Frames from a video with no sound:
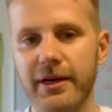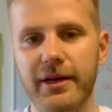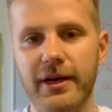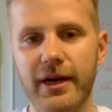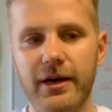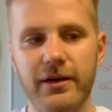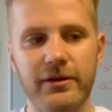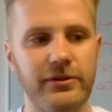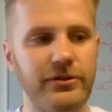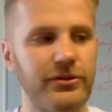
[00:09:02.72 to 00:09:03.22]

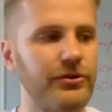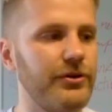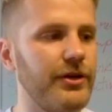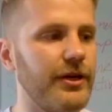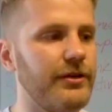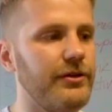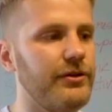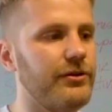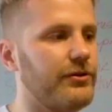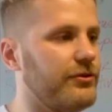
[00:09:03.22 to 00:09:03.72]
account, you
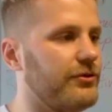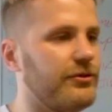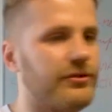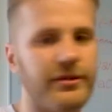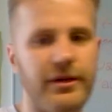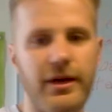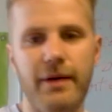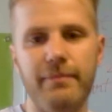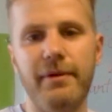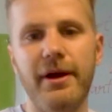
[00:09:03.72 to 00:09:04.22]
can
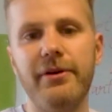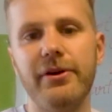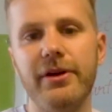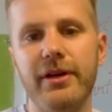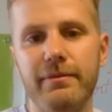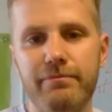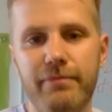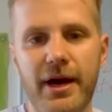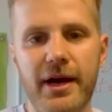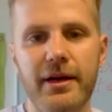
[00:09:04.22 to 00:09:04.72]
use
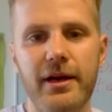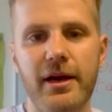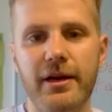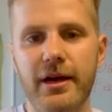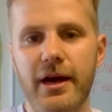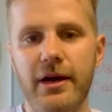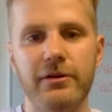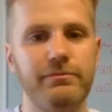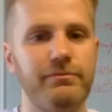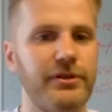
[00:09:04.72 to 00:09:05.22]
American bank
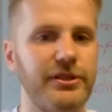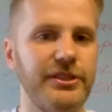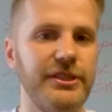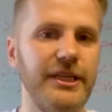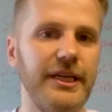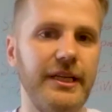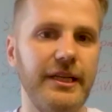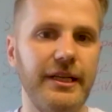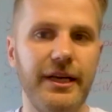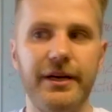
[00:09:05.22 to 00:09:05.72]
account,
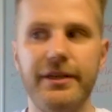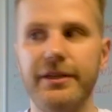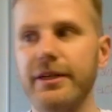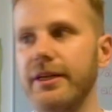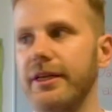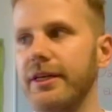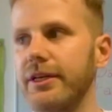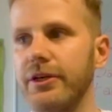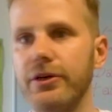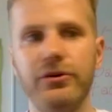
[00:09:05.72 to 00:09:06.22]
Brazilian,
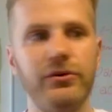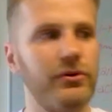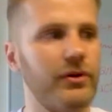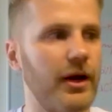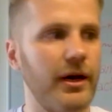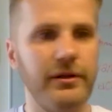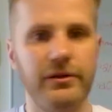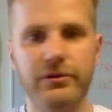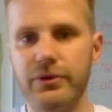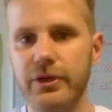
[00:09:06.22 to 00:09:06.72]
EU
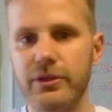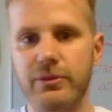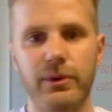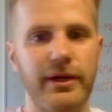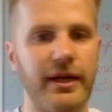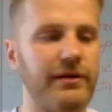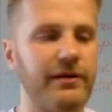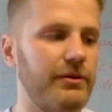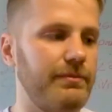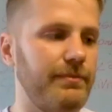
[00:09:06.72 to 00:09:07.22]
countries,
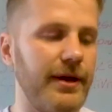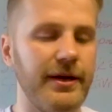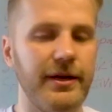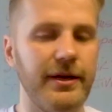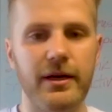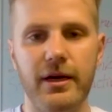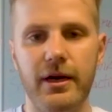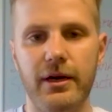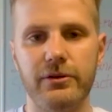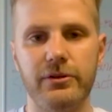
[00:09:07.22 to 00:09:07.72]
whatever bank
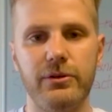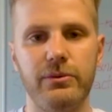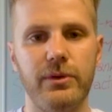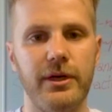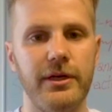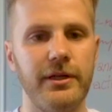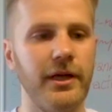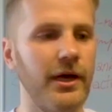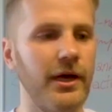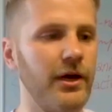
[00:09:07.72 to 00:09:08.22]
account you
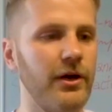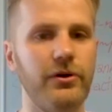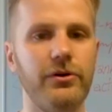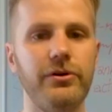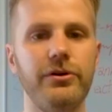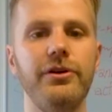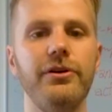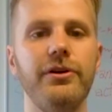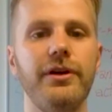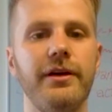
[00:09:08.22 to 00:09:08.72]
want.
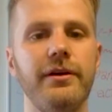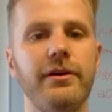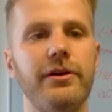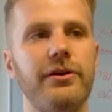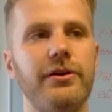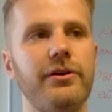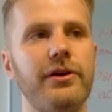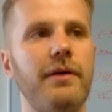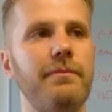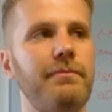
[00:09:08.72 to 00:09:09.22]
Or
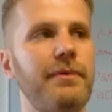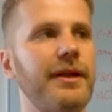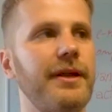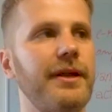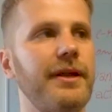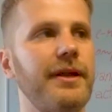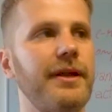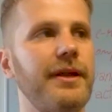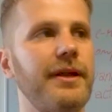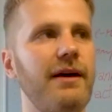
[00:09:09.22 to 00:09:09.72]
your company
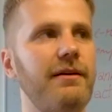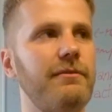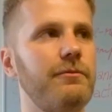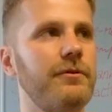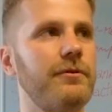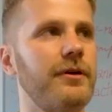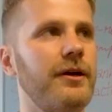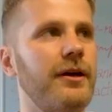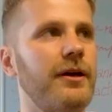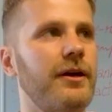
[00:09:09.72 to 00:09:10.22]
can
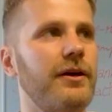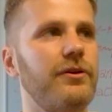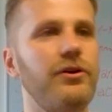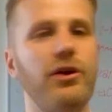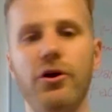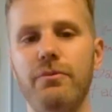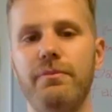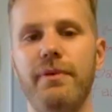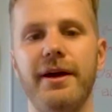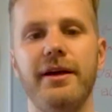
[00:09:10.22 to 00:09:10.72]
have
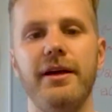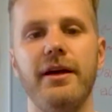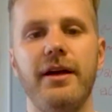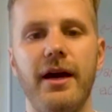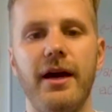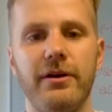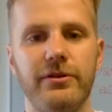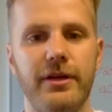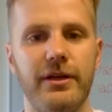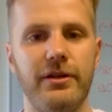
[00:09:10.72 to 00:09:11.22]
no bank
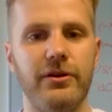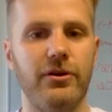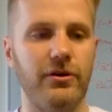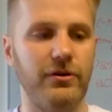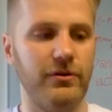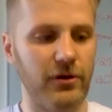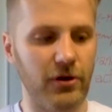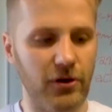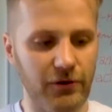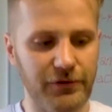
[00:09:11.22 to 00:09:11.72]
account at
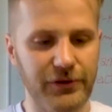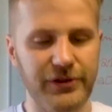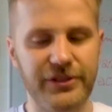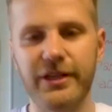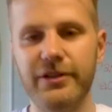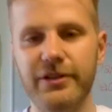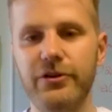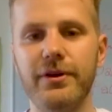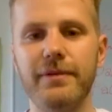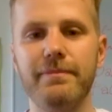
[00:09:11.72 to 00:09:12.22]
all.
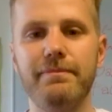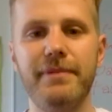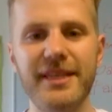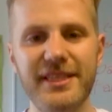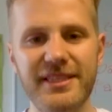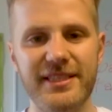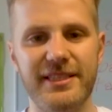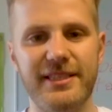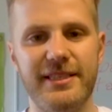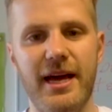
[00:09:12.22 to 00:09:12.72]
Obviously, doing
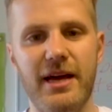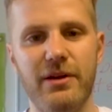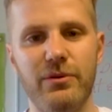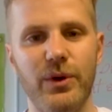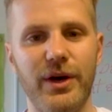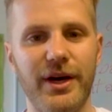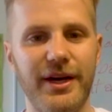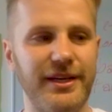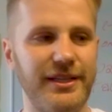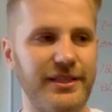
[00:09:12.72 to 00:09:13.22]
business that
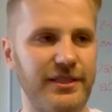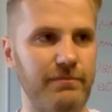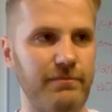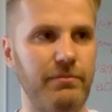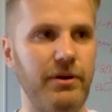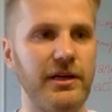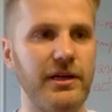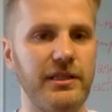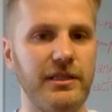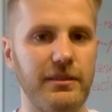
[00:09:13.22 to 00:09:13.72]
way is
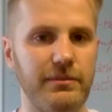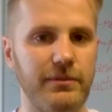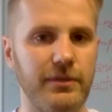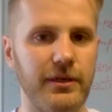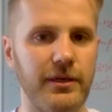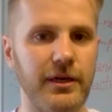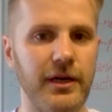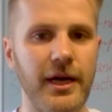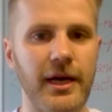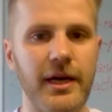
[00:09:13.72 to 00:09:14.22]

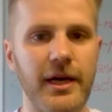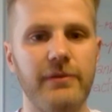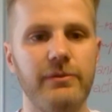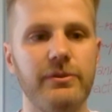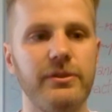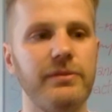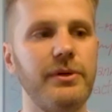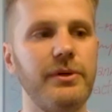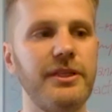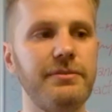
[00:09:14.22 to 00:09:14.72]
impossible,
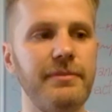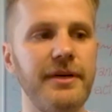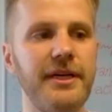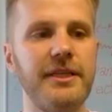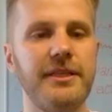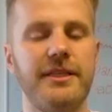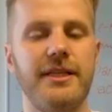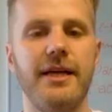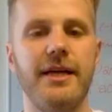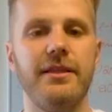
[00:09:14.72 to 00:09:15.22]
which
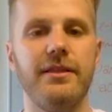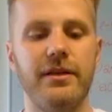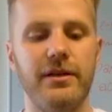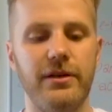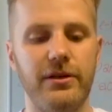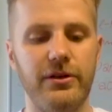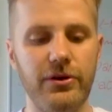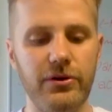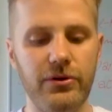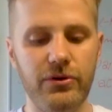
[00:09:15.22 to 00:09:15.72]
means that
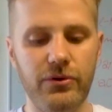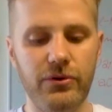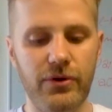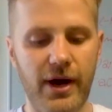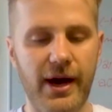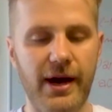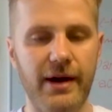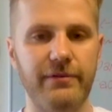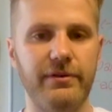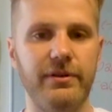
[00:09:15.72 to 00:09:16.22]
you
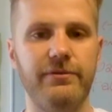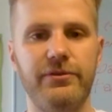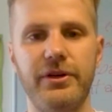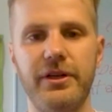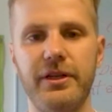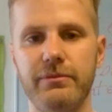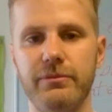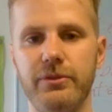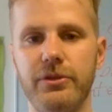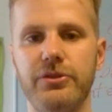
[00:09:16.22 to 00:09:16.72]
have the
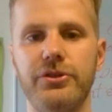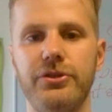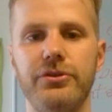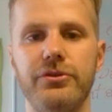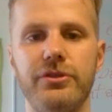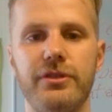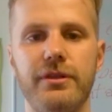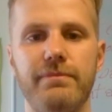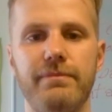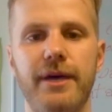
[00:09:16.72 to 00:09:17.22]
freedom to
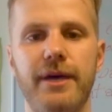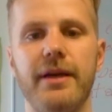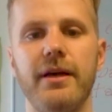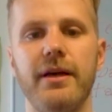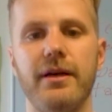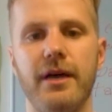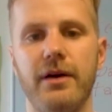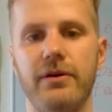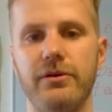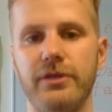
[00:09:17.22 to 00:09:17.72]
choose the bank
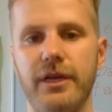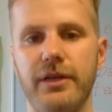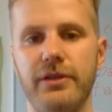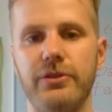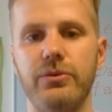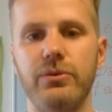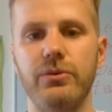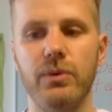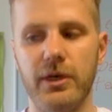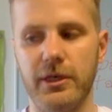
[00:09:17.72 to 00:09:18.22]
account that
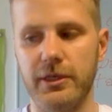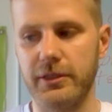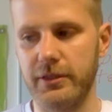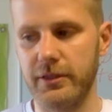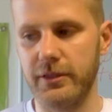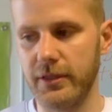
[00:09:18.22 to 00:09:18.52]
you want.